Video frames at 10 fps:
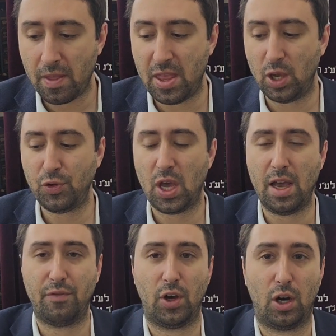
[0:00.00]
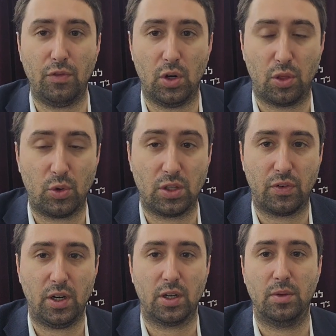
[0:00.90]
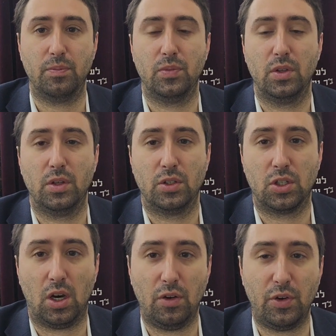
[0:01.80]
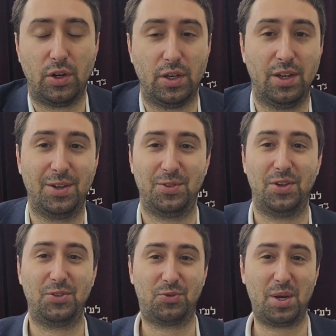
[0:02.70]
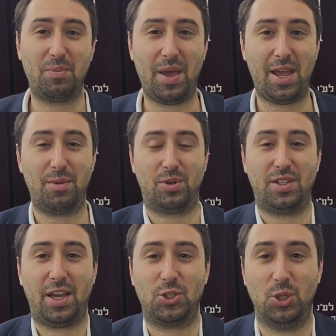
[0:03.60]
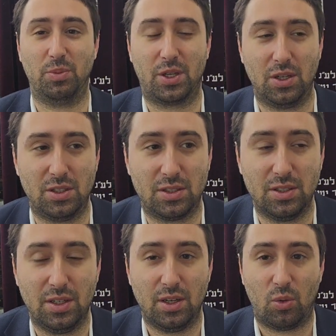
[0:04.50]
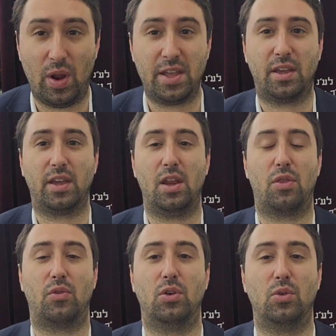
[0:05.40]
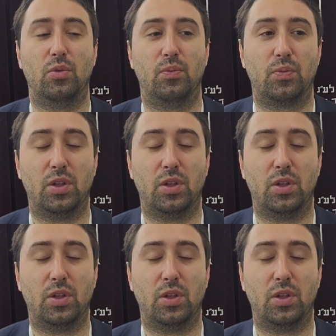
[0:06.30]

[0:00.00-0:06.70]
Now, if you have avir 3 tvachim, so avir is pretty bad protection because rain can get through.